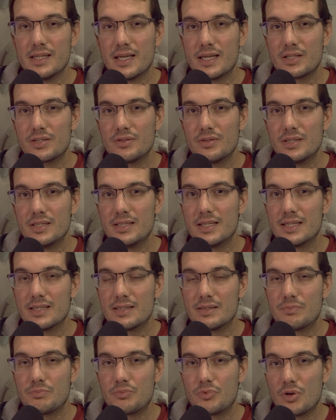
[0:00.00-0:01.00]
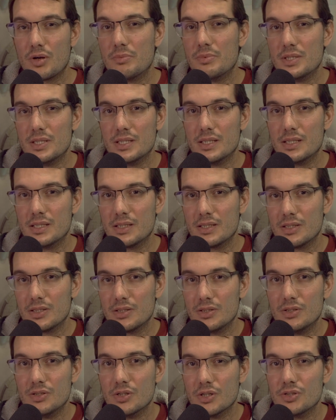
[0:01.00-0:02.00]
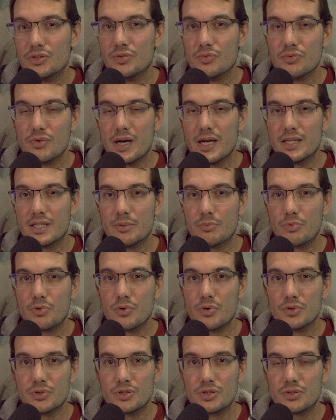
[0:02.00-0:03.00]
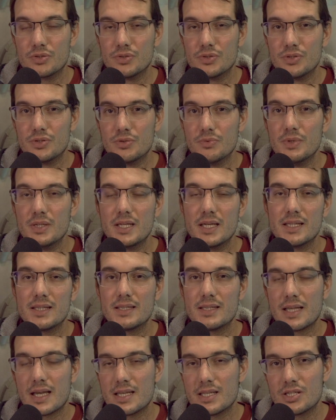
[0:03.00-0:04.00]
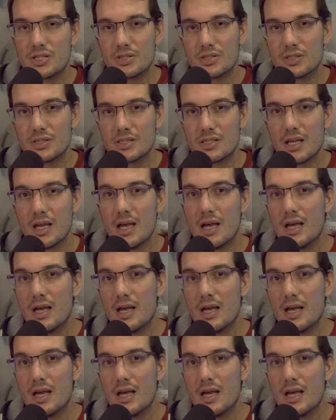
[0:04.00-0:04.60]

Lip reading: actually that's probably not the right approach, because you will get nice shots,